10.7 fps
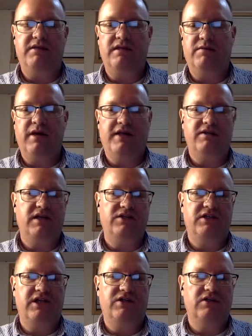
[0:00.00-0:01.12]
That's the Nebraska
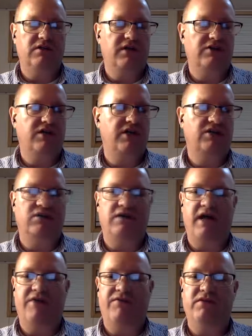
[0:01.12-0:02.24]

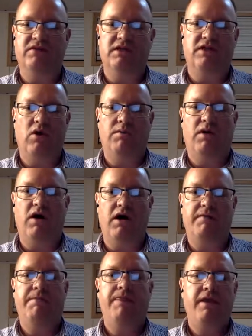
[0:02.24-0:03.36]
Educational Conference in
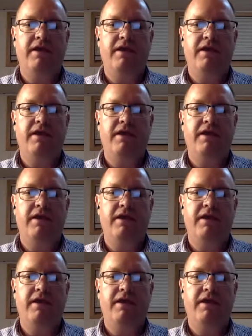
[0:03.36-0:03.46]
Omaha.